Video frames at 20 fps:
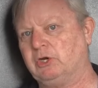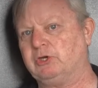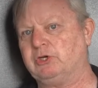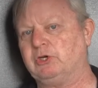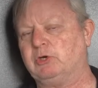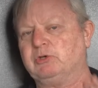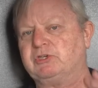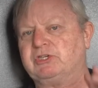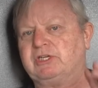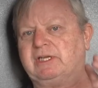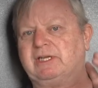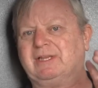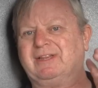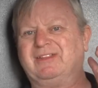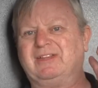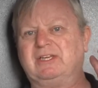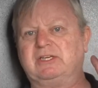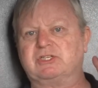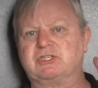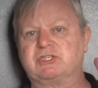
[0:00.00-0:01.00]

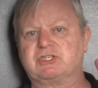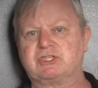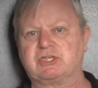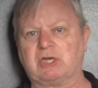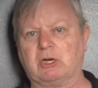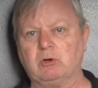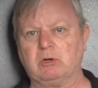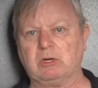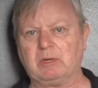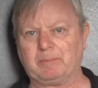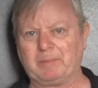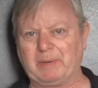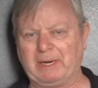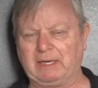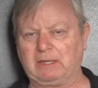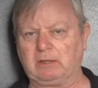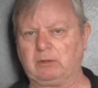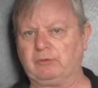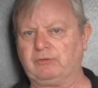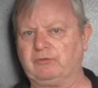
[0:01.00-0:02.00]
using the solar
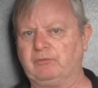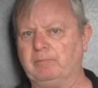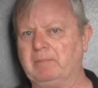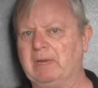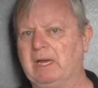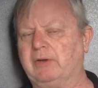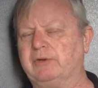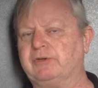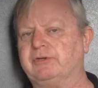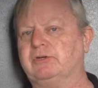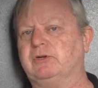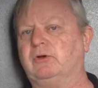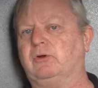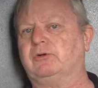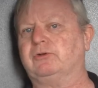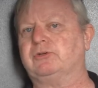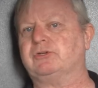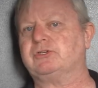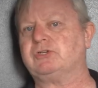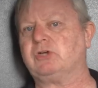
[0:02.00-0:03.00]
panels mounted
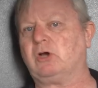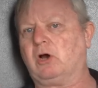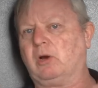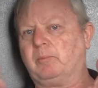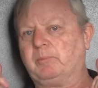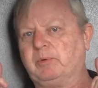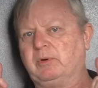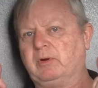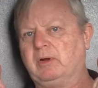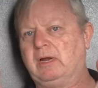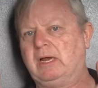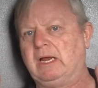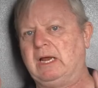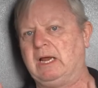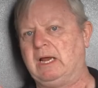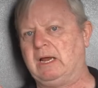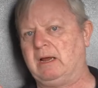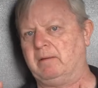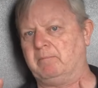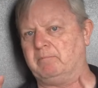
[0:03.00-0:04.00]
on top
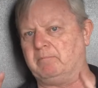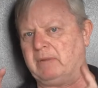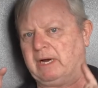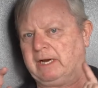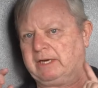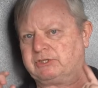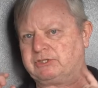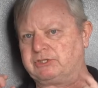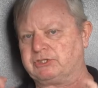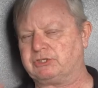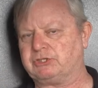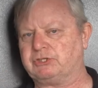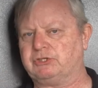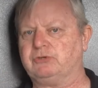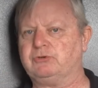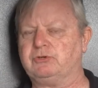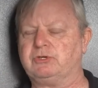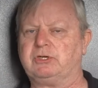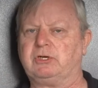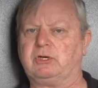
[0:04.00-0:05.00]
my
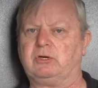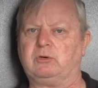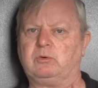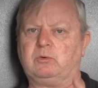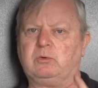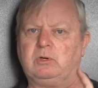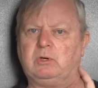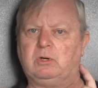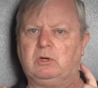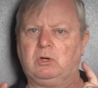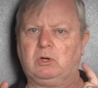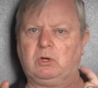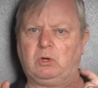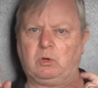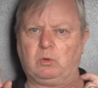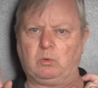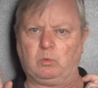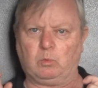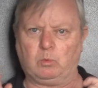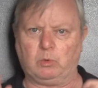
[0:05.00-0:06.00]
studio
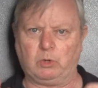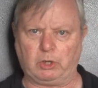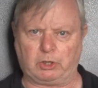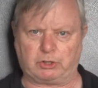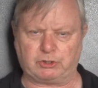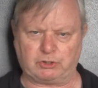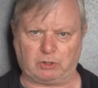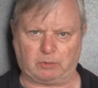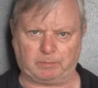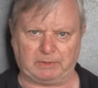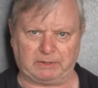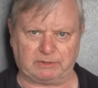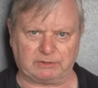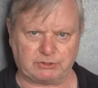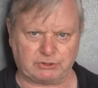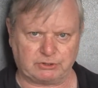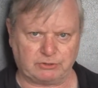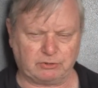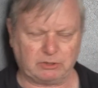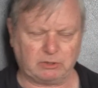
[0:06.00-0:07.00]
workshop. Now the
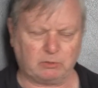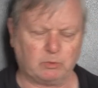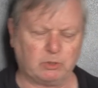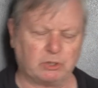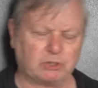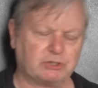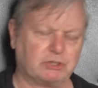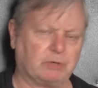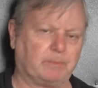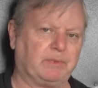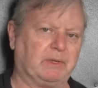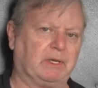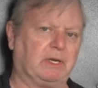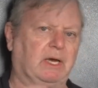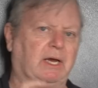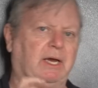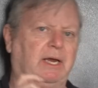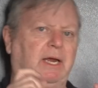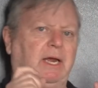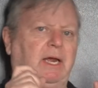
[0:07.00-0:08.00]
studio workshop that
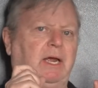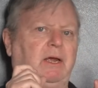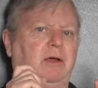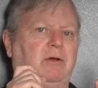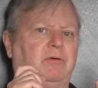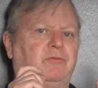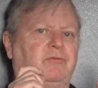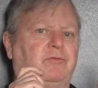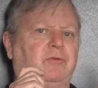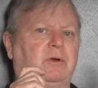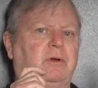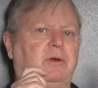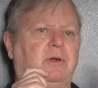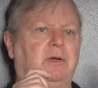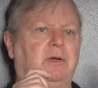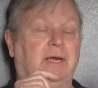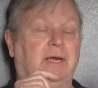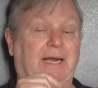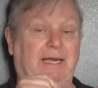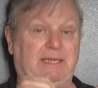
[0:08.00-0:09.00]
I have
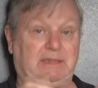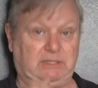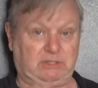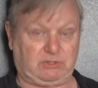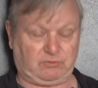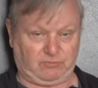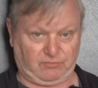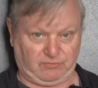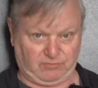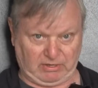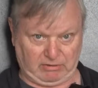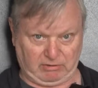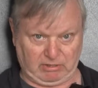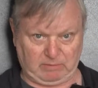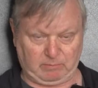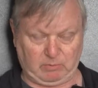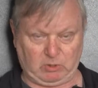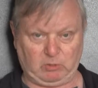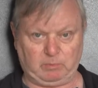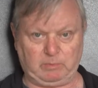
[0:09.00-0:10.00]
at this
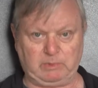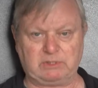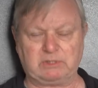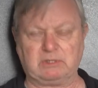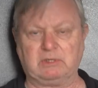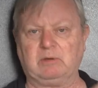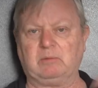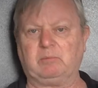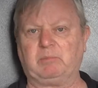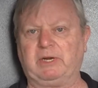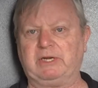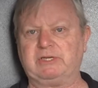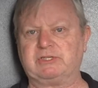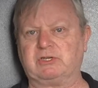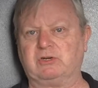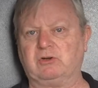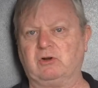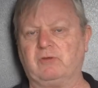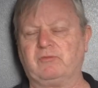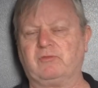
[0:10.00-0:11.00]
very moment
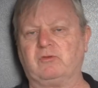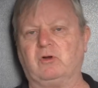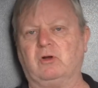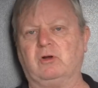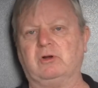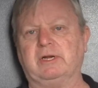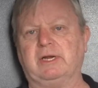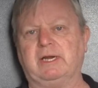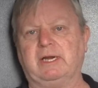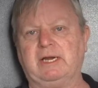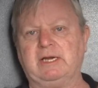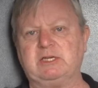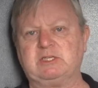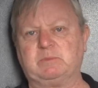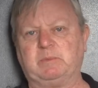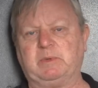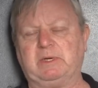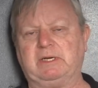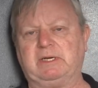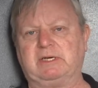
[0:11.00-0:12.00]
placed an offer on, it's
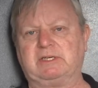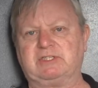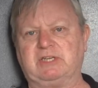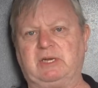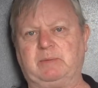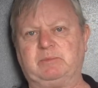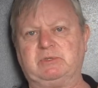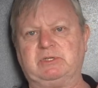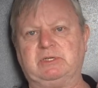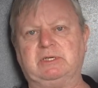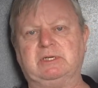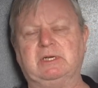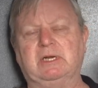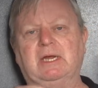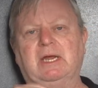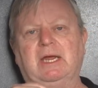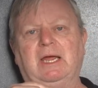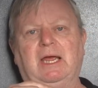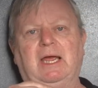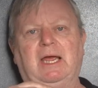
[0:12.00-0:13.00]
been accepted,
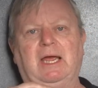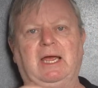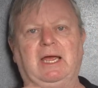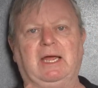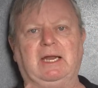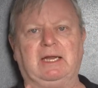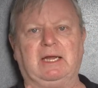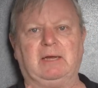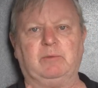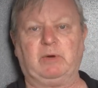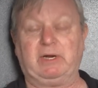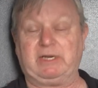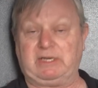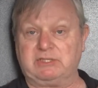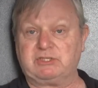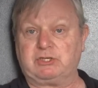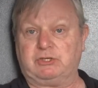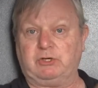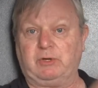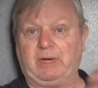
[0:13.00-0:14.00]
and I'm waiting.
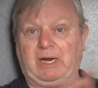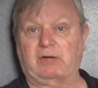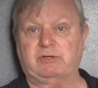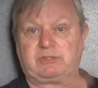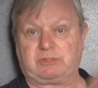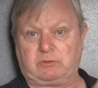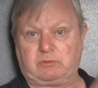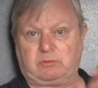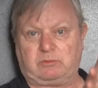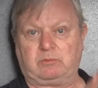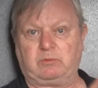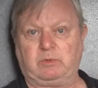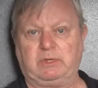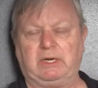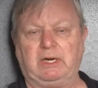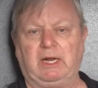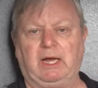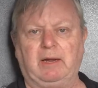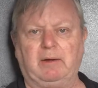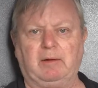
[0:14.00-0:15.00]
It's a new house. Gwyn
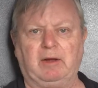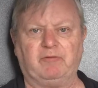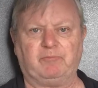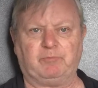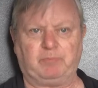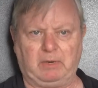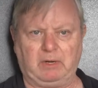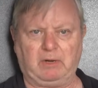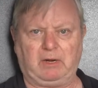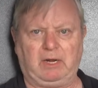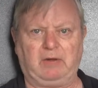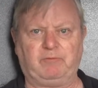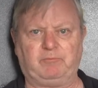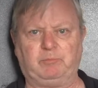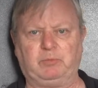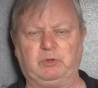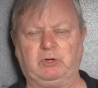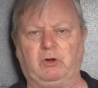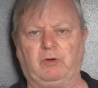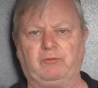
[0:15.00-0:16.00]
and I
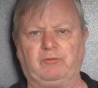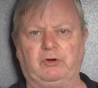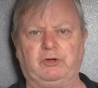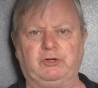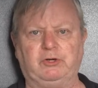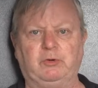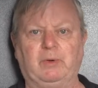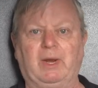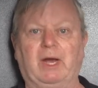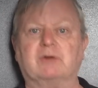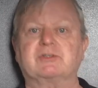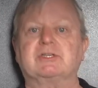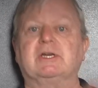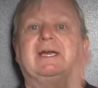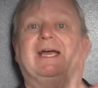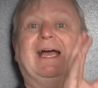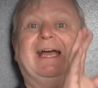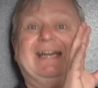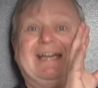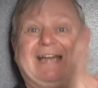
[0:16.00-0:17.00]
have put an offer on a new house,
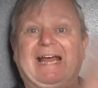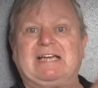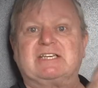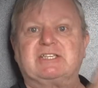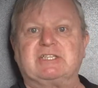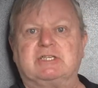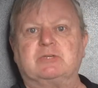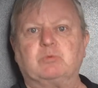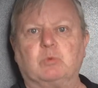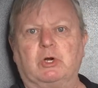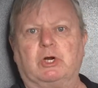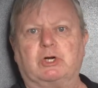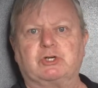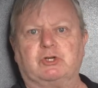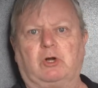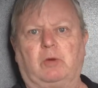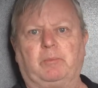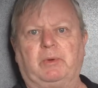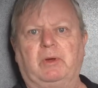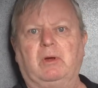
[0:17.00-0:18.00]
and it has this
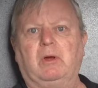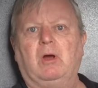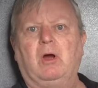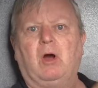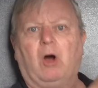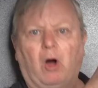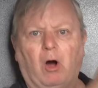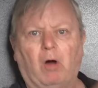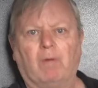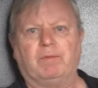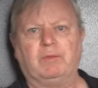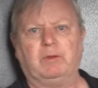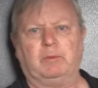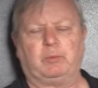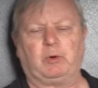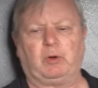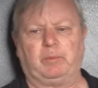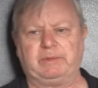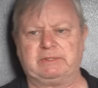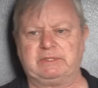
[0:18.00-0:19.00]
workshop on the
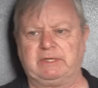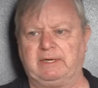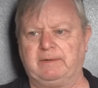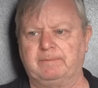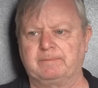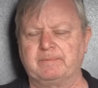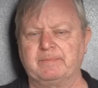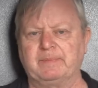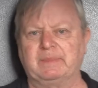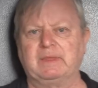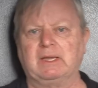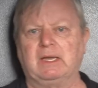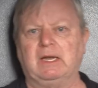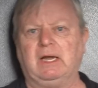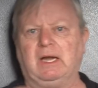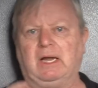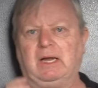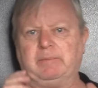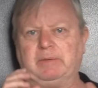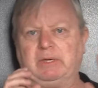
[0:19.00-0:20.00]
property.
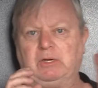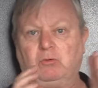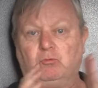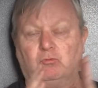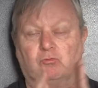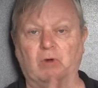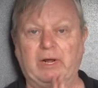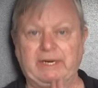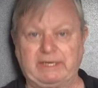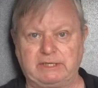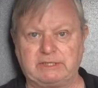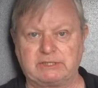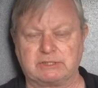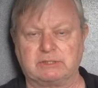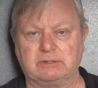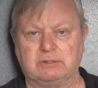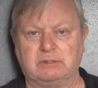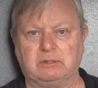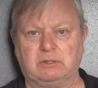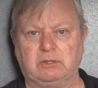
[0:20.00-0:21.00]
I'm gonna run
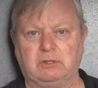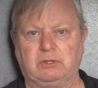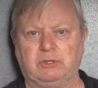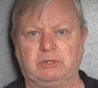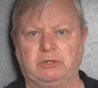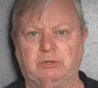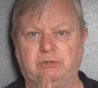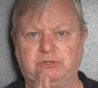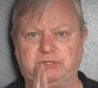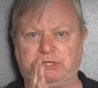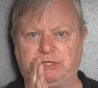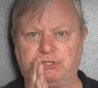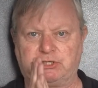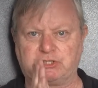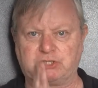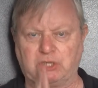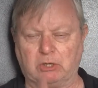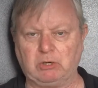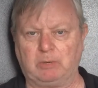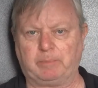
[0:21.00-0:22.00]
it using
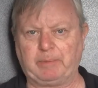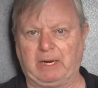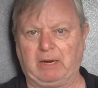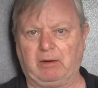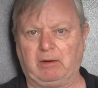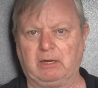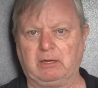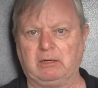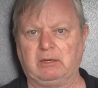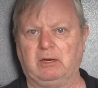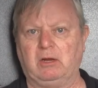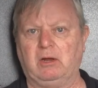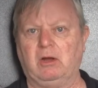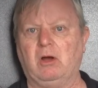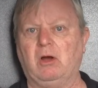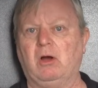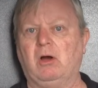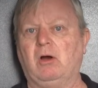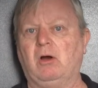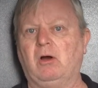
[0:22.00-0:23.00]
solar power
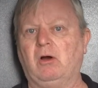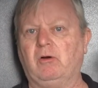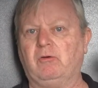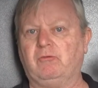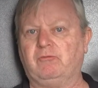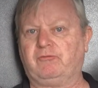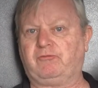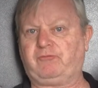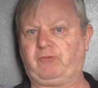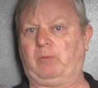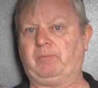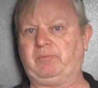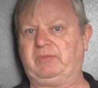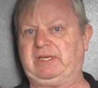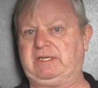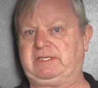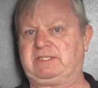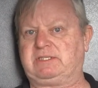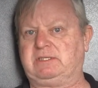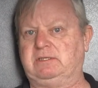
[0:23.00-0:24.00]
from
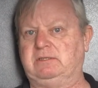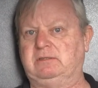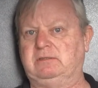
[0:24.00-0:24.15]
this.